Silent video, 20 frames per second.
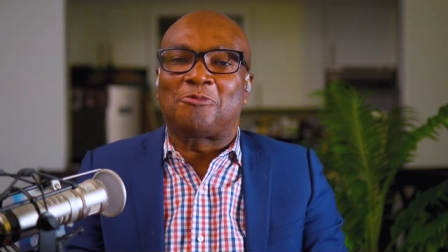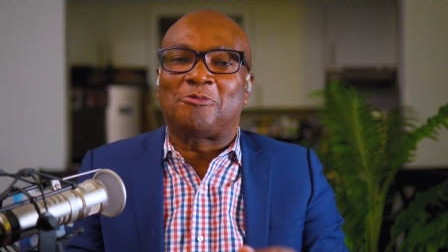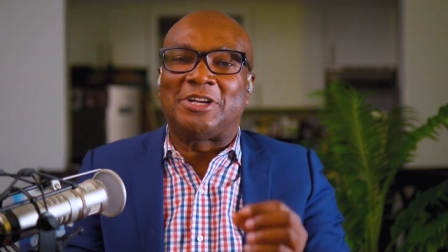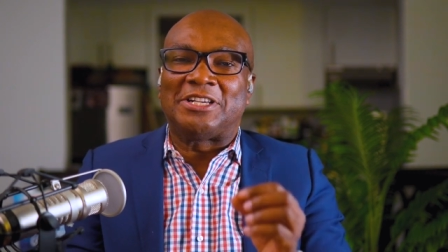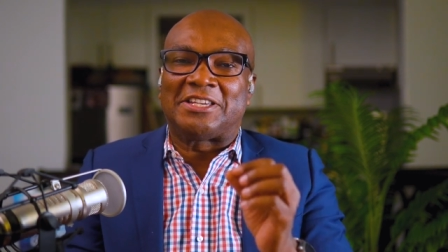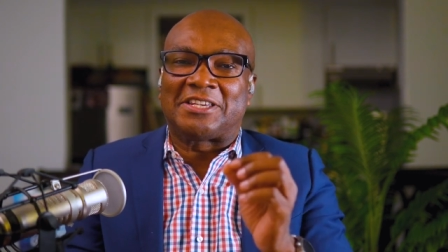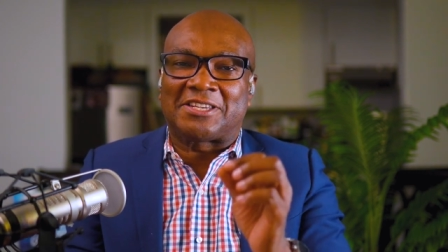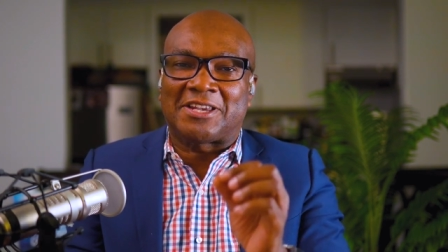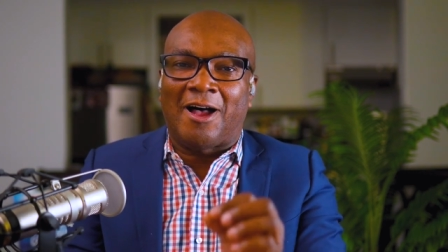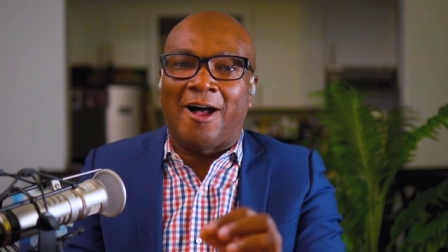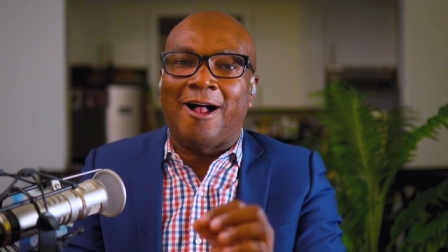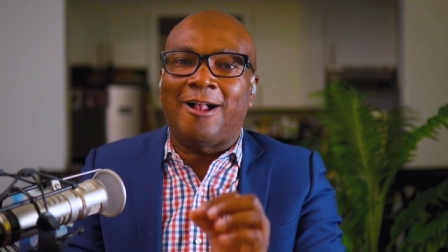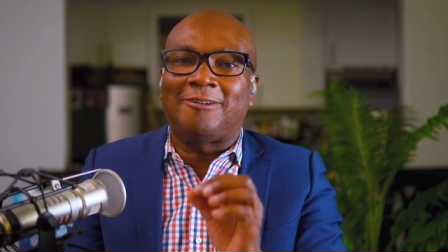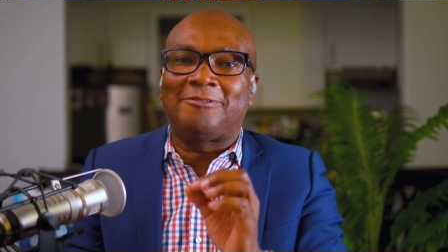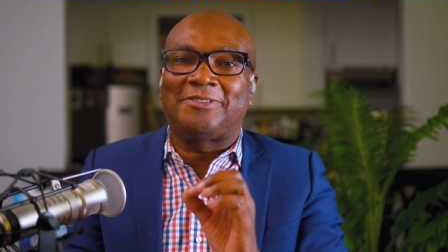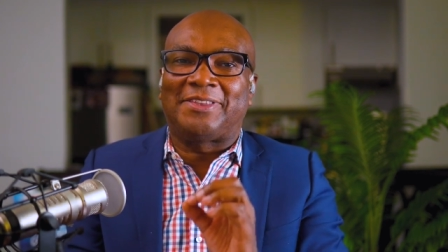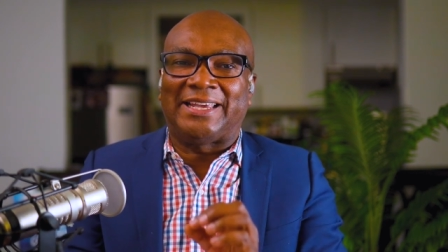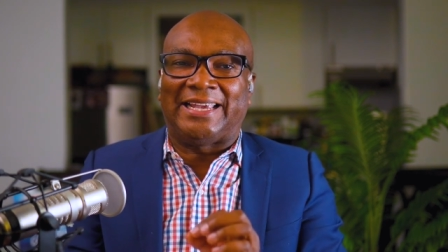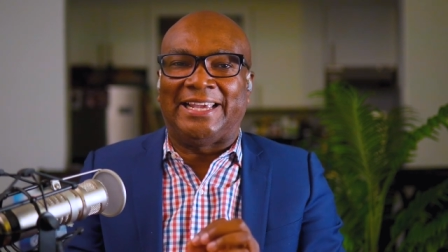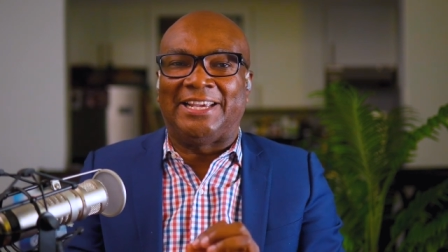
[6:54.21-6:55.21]

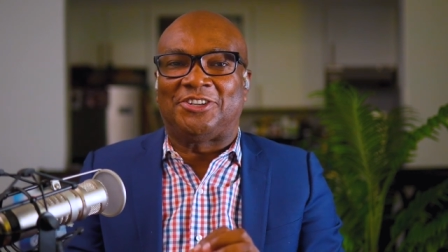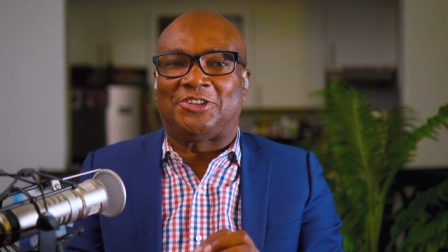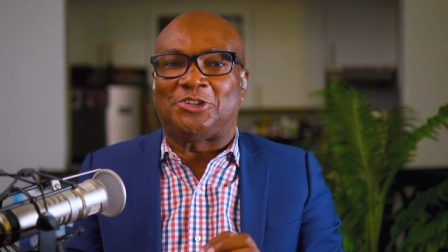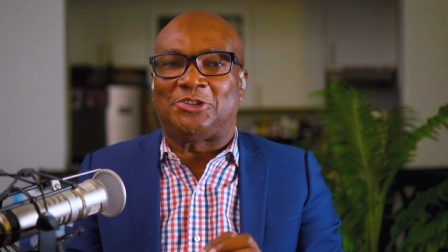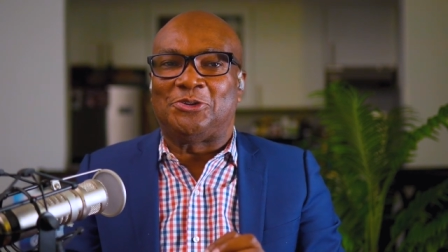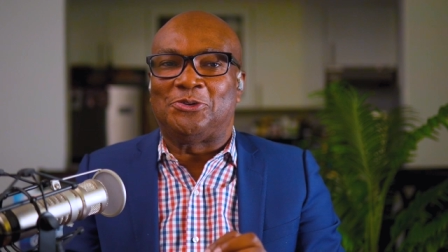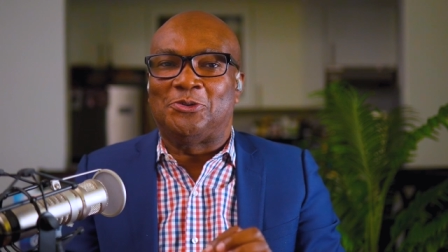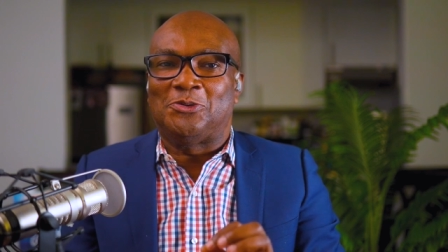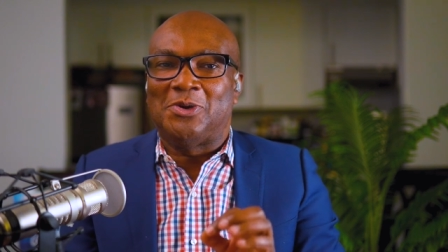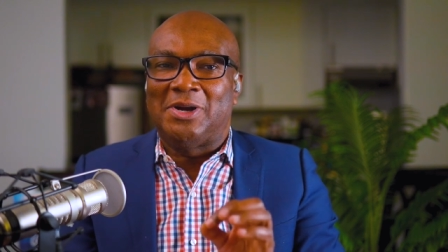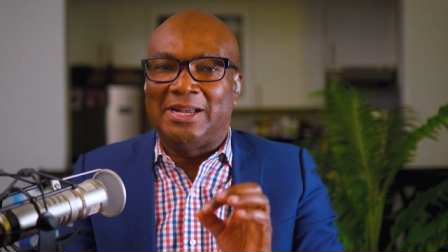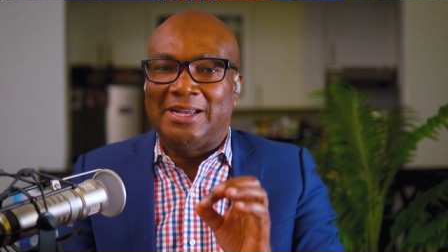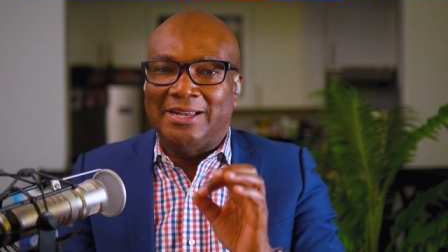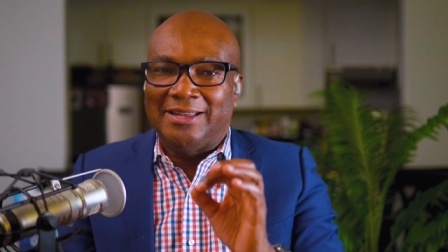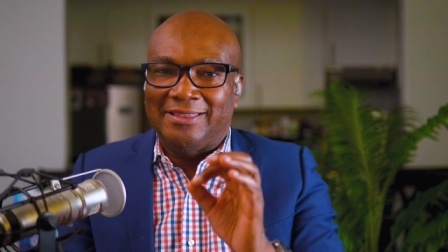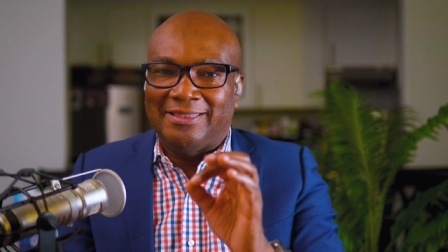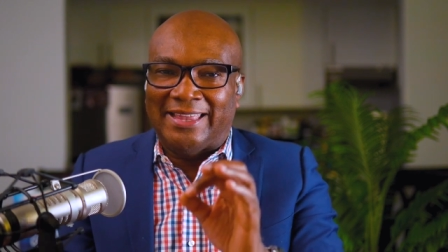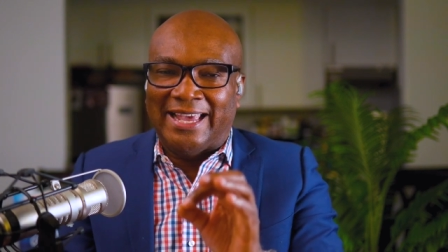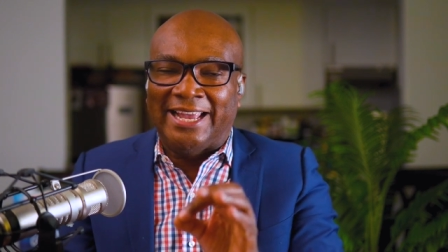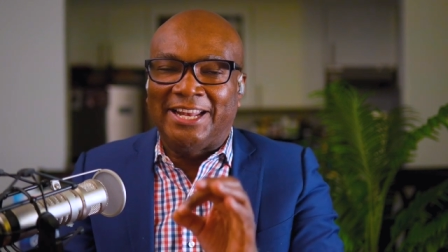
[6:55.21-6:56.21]
resolved the issue,
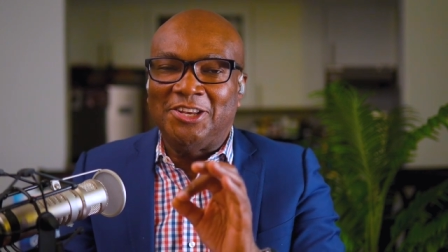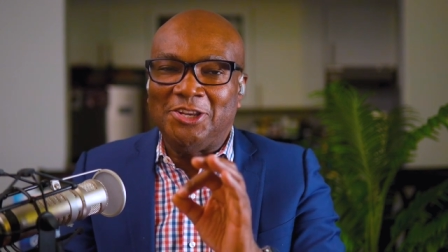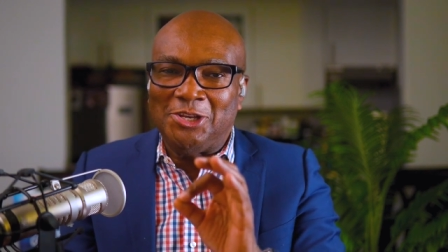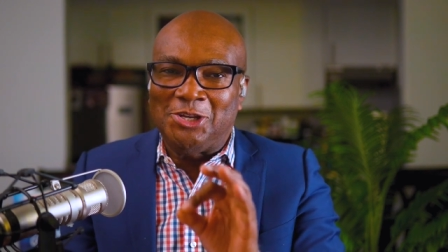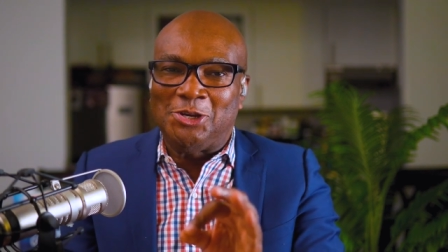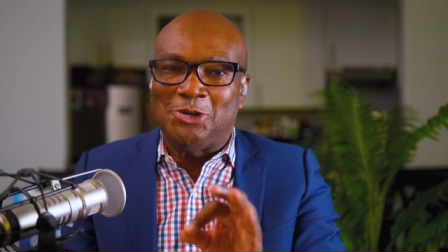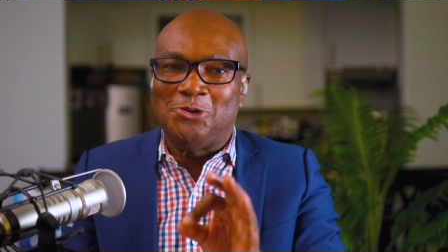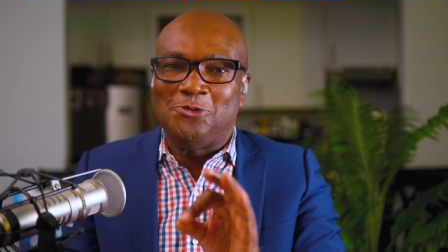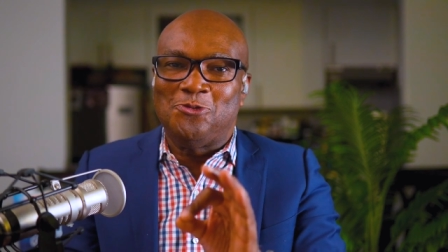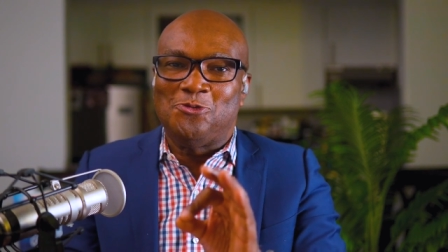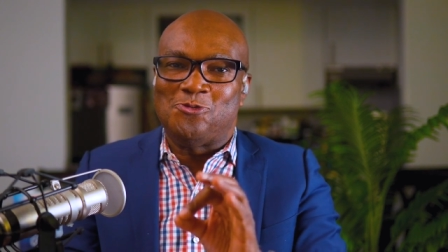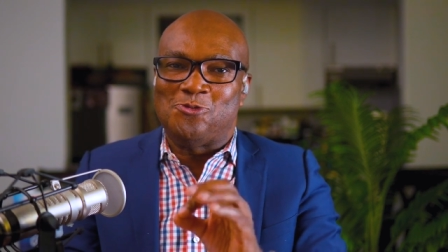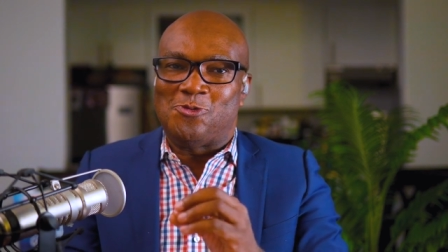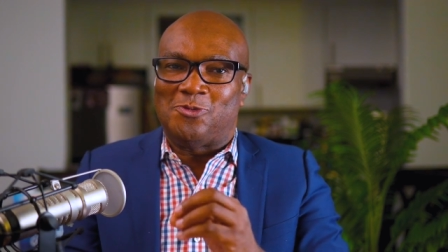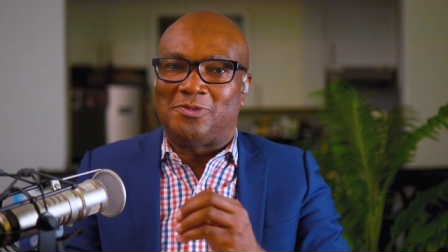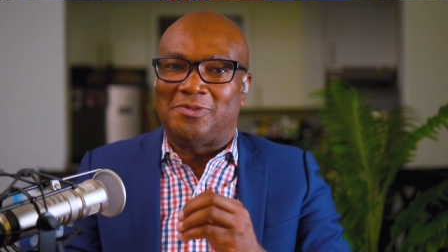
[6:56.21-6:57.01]
then you,